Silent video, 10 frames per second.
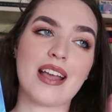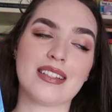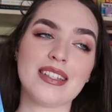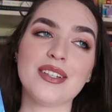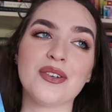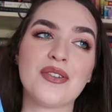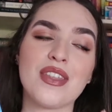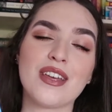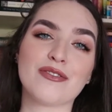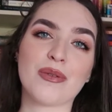a single
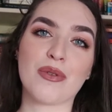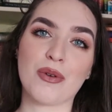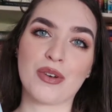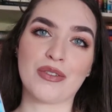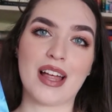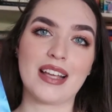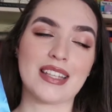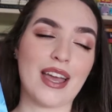thing from Throne of Glass,